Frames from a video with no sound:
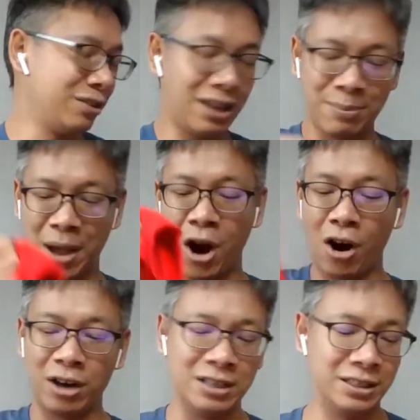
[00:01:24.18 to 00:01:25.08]
yeah, my
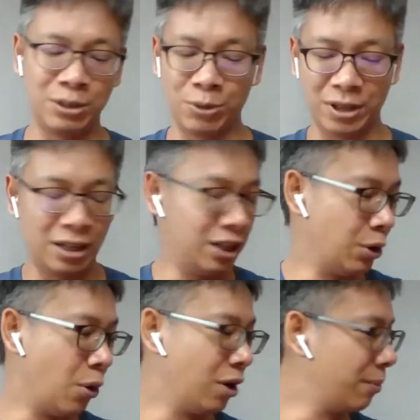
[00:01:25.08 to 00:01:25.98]
heart is still with
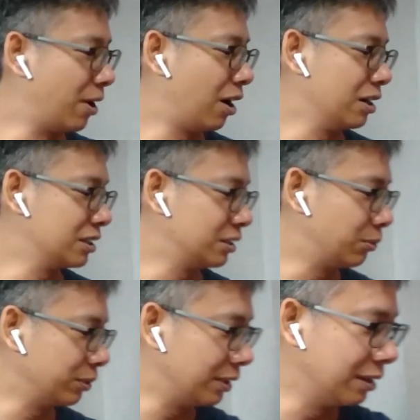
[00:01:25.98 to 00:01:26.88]
Illinois. My heart is still
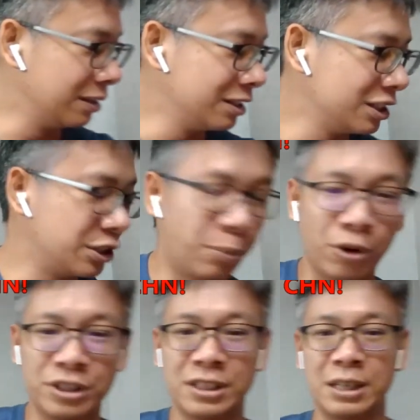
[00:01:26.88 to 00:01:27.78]
with the
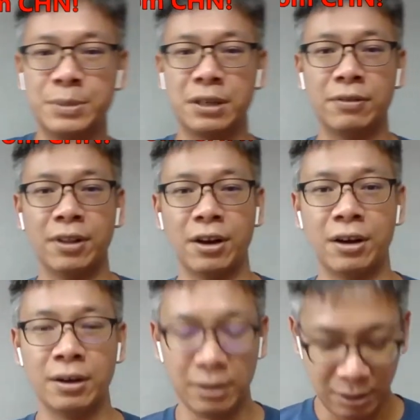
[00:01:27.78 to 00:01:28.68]
sports teams over
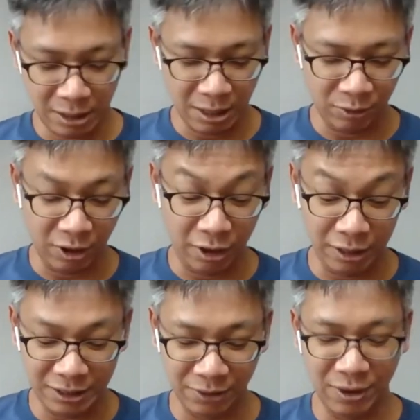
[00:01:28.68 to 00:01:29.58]
there,
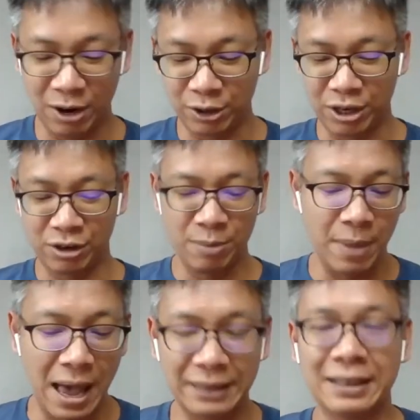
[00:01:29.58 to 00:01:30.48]
regardless of how good or
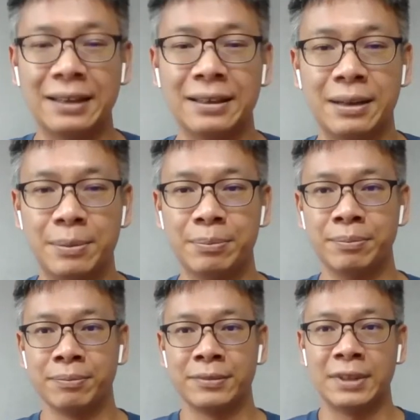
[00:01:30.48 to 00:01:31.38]
bad that
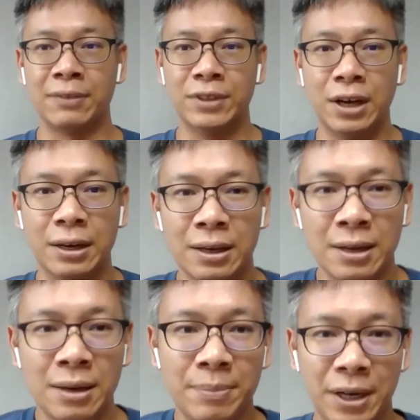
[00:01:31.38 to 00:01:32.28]
they've done.
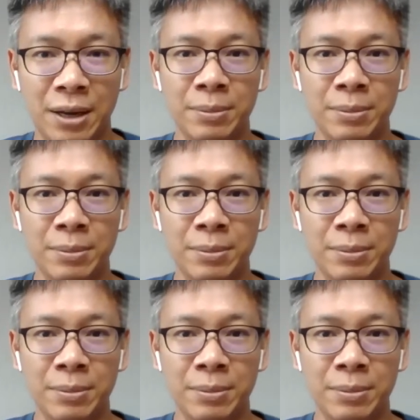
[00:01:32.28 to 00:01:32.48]
But